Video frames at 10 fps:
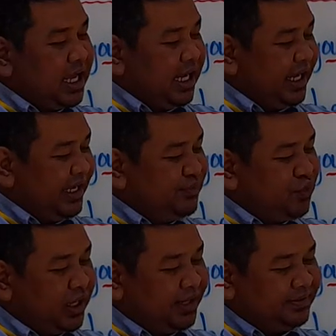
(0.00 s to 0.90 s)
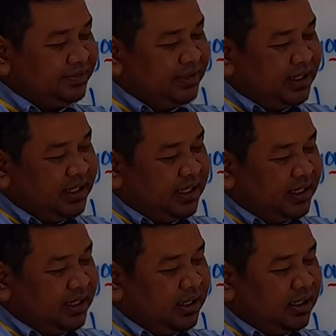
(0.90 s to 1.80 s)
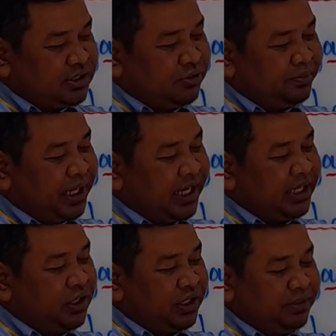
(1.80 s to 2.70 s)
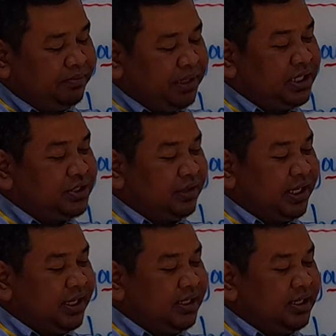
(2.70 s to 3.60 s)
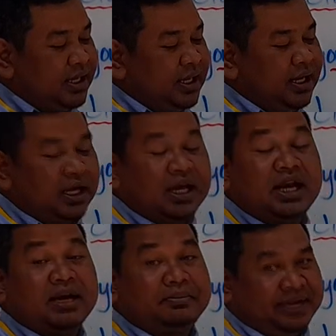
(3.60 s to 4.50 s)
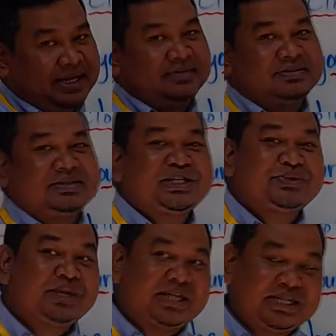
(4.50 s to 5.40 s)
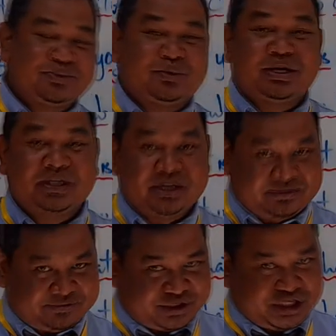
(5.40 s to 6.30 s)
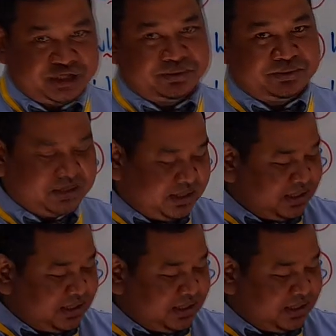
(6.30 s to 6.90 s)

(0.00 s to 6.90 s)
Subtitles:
and one also pen on the bead, you can color brown. This one is very good for you.